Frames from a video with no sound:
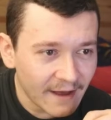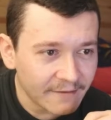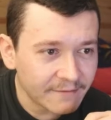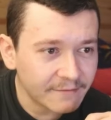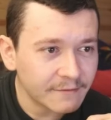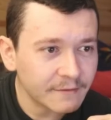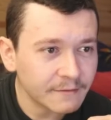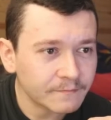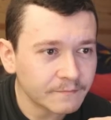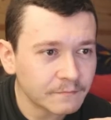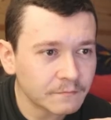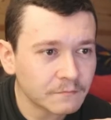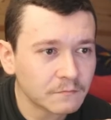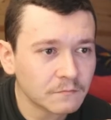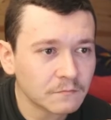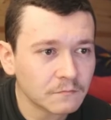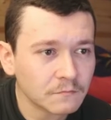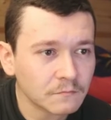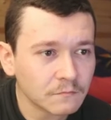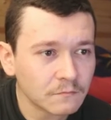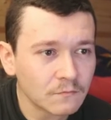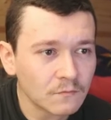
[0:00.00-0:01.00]
half
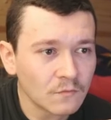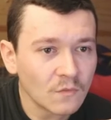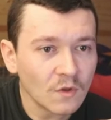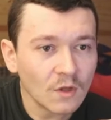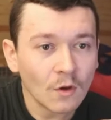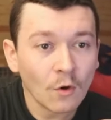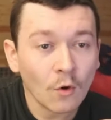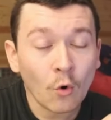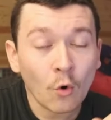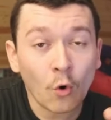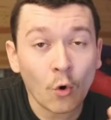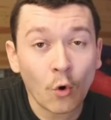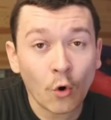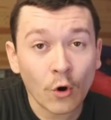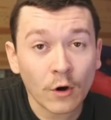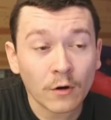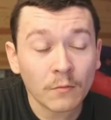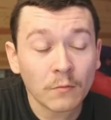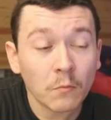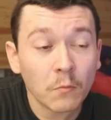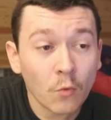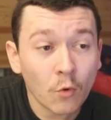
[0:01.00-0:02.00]

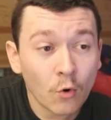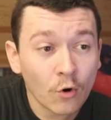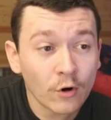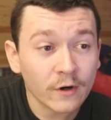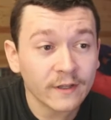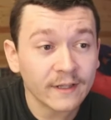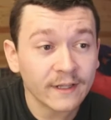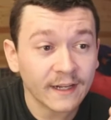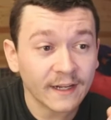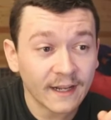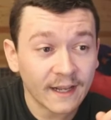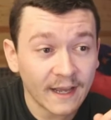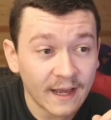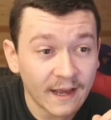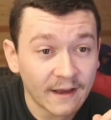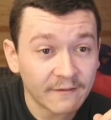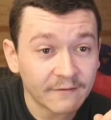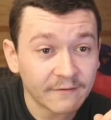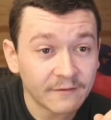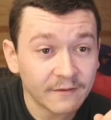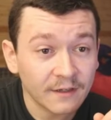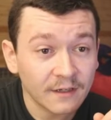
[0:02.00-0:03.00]
or more than
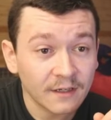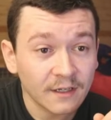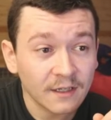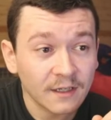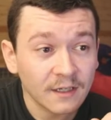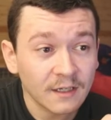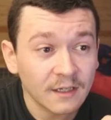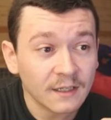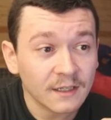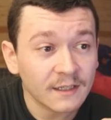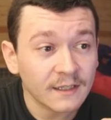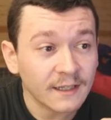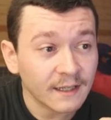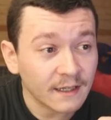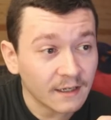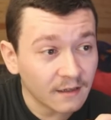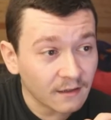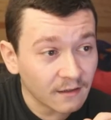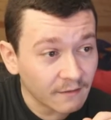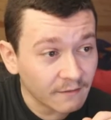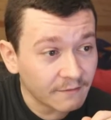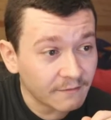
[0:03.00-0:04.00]
half
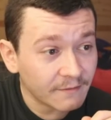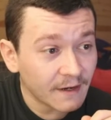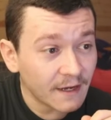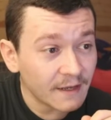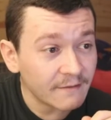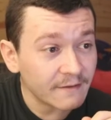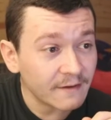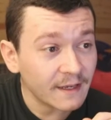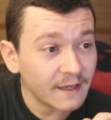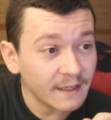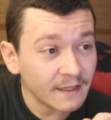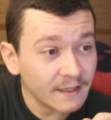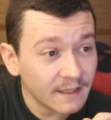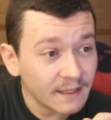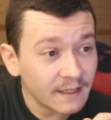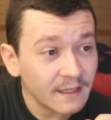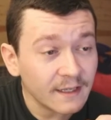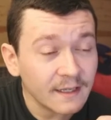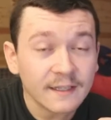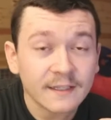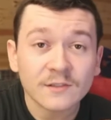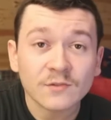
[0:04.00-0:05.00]
than a
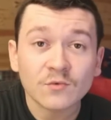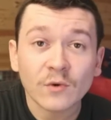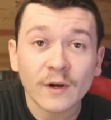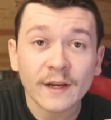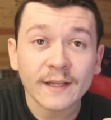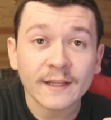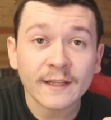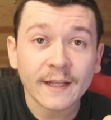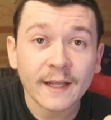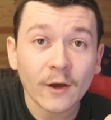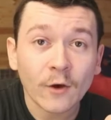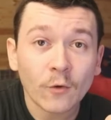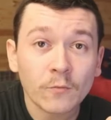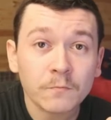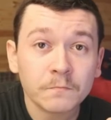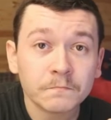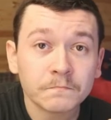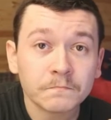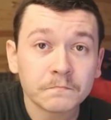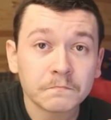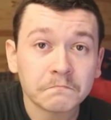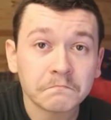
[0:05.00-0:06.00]
580 is right
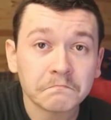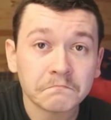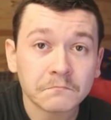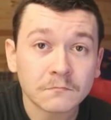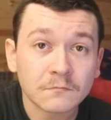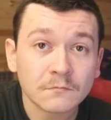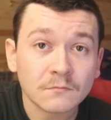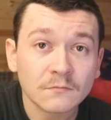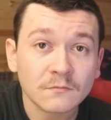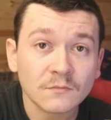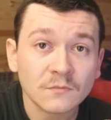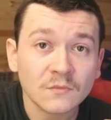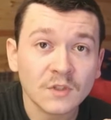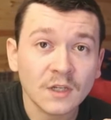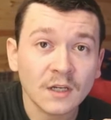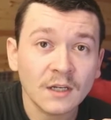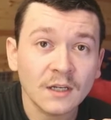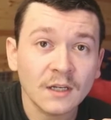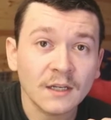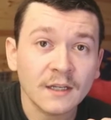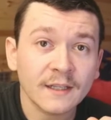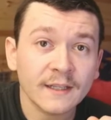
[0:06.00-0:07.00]
now,
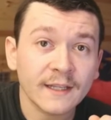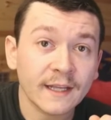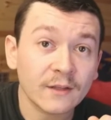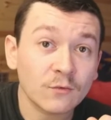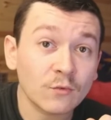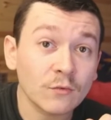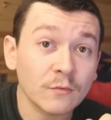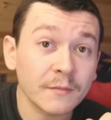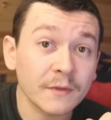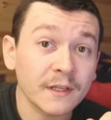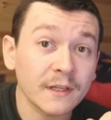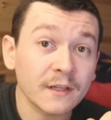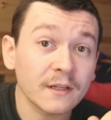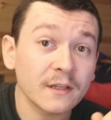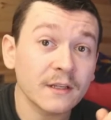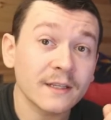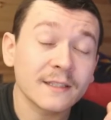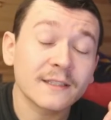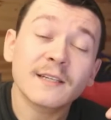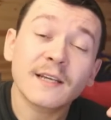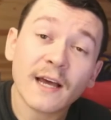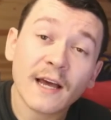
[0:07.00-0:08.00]
that will mean
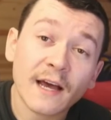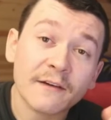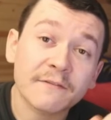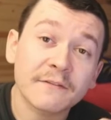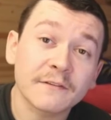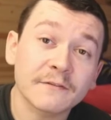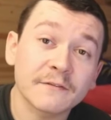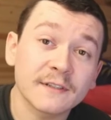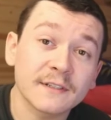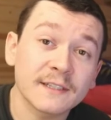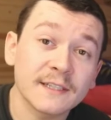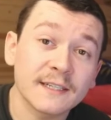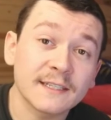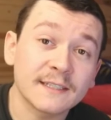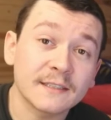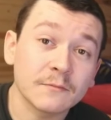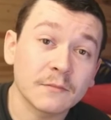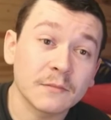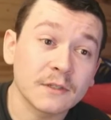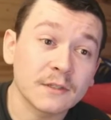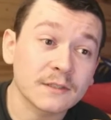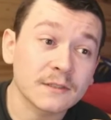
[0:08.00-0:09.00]
it's half of the
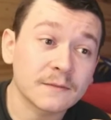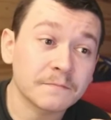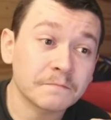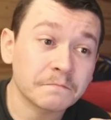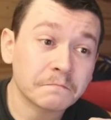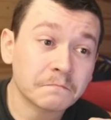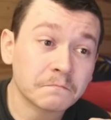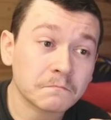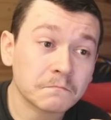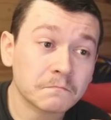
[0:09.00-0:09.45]
decibels.